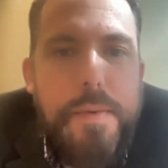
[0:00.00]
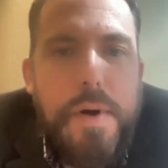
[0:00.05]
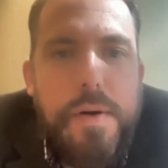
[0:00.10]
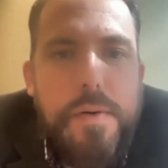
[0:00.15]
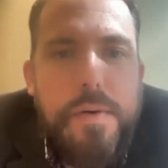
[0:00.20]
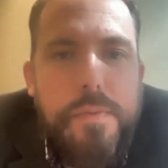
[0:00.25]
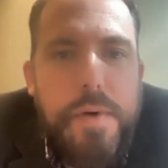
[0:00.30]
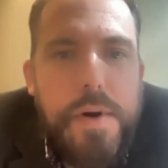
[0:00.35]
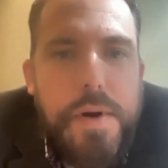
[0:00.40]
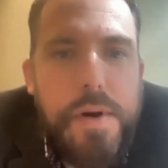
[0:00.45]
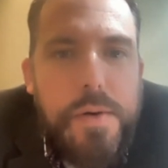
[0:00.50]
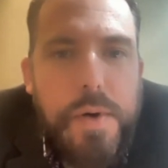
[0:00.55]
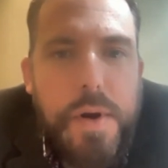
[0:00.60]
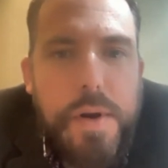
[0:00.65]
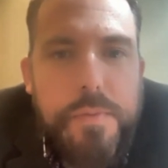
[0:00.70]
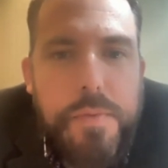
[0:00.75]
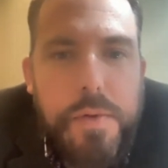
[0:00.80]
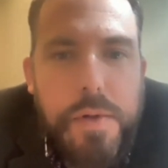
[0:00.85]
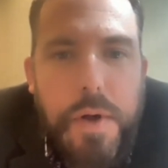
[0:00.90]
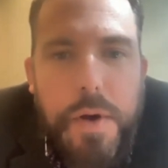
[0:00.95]
are very
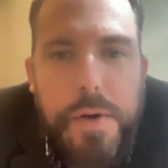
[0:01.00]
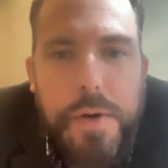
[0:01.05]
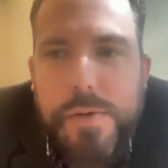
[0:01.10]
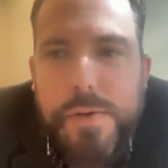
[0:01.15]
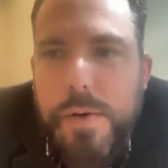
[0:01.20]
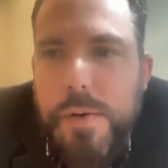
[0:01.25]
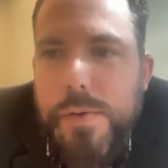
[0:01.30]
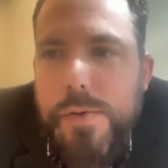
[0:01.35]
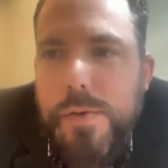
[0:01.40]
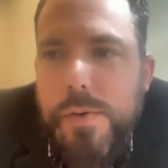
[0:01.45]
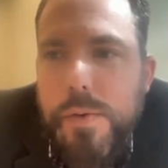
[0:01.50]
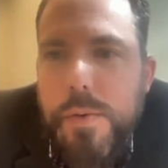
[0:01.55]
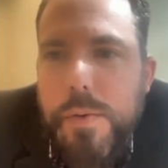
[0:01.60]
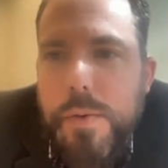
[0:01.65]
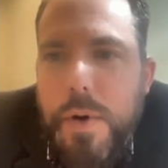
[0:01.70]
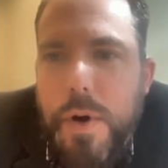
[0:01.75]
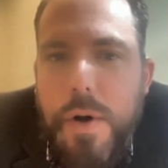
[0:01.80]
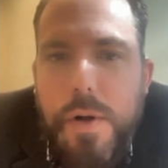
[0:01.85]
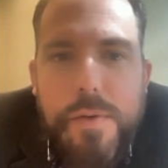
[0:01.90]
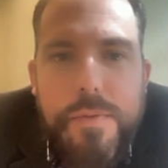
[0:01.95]
grateful also
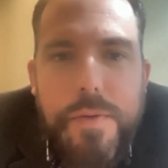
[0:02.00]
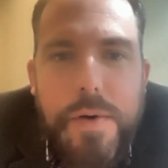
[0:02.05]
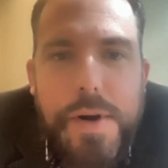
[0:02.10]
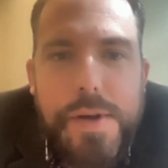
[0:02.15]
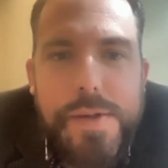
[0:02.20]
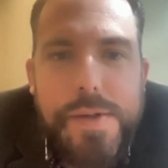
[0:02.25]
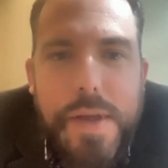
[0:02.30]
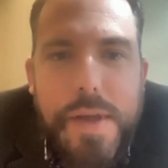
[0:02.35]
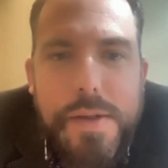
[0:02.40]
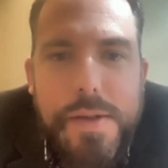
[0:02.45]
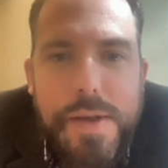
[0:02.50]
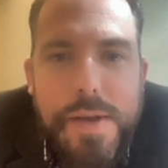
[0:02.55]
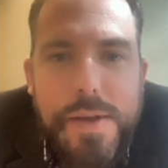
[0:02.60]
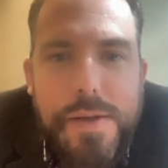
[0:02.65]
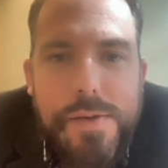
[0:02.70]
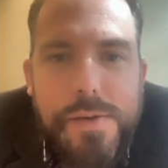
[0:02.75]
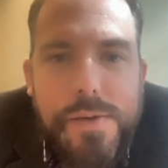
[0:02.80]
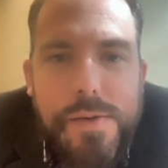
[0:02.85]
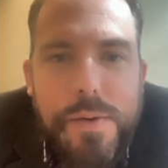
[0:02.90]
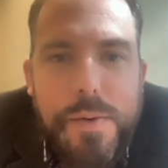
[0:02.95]
to all of our
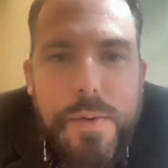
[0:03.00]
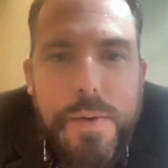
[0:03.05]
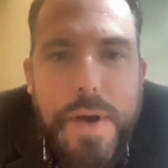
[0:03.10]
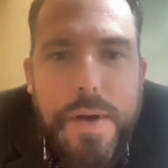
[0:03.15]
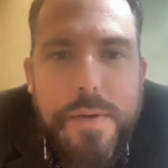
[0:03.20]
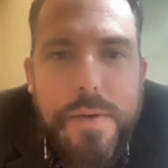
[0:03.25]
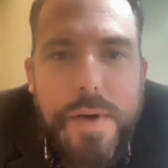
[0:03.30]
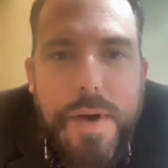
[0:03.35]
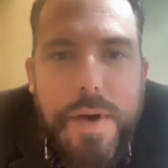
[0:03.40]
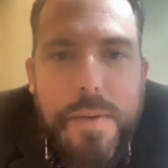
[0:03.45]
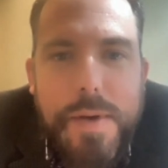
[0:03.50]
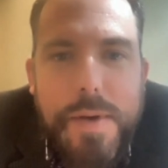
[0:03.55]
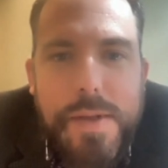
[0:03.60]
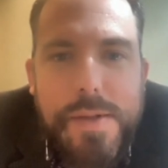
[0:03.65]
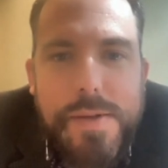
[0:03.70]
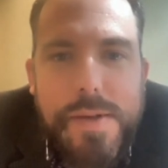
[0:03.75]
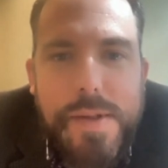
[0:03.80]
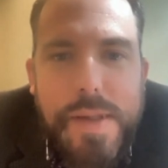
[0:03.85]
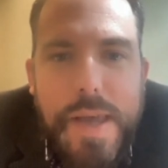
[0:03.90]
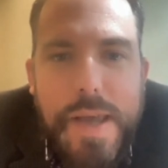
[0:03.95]
attendees who have come
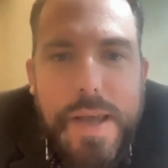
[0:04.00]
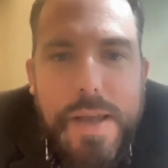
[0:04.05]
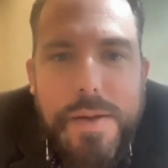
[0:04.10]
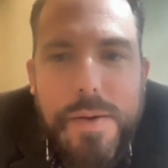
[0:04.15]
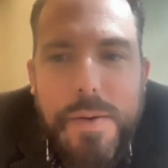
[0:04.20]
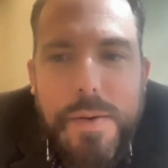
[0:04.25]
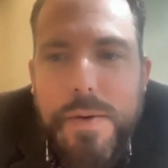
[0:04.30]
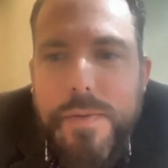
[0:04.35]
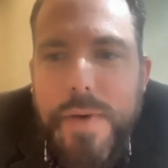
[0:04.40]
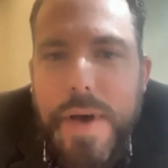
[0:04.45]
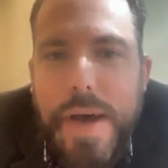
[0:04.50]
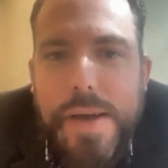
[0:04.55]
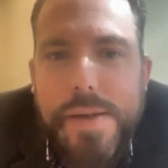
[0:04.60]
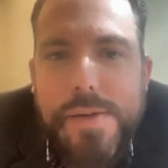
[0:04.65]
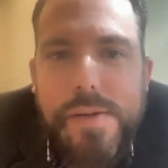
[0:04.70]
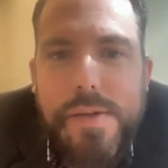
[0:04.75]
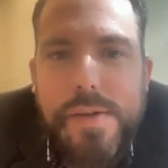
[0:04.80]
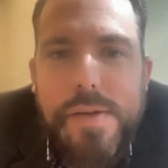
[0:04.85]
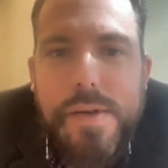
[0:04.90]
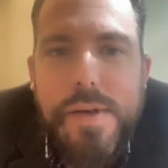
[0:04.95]
in today and who have
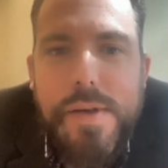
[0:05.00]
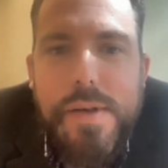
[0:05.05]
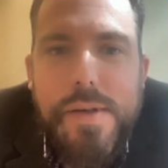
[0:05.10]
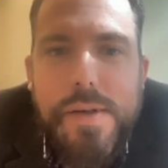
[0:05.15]
asked